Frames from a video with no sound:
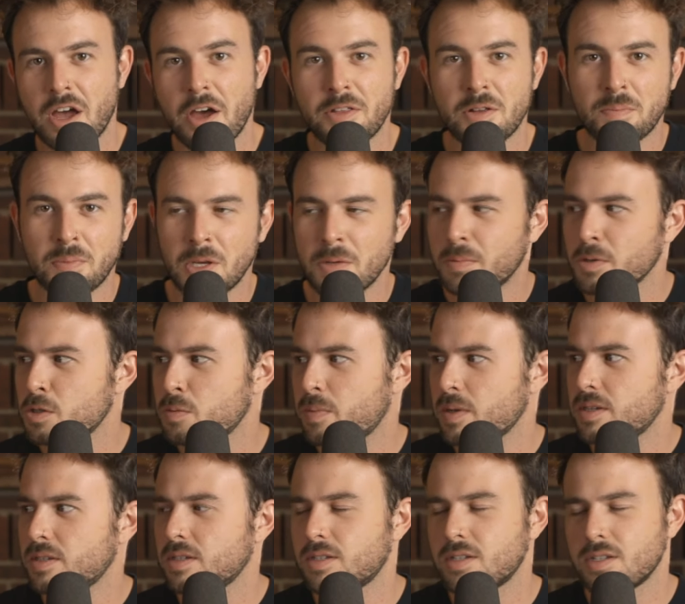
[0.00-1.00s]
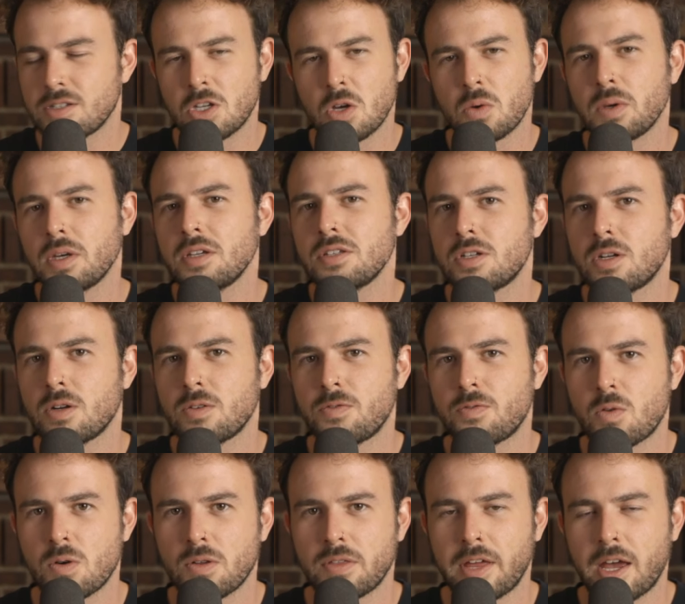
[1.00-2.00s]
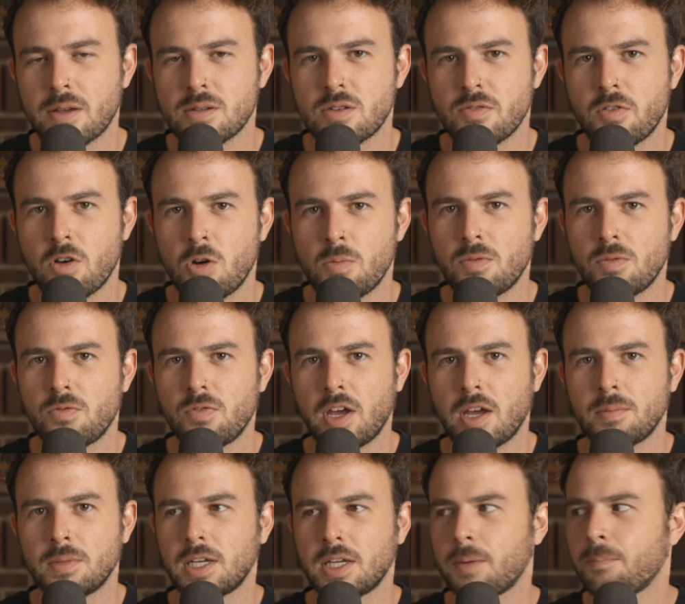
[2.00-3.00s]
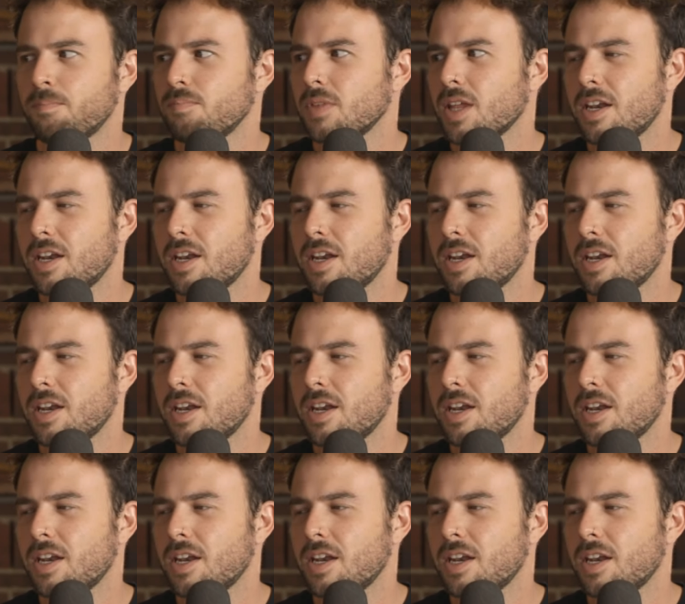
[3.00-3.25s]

other people's business is going into your fourth house of home and family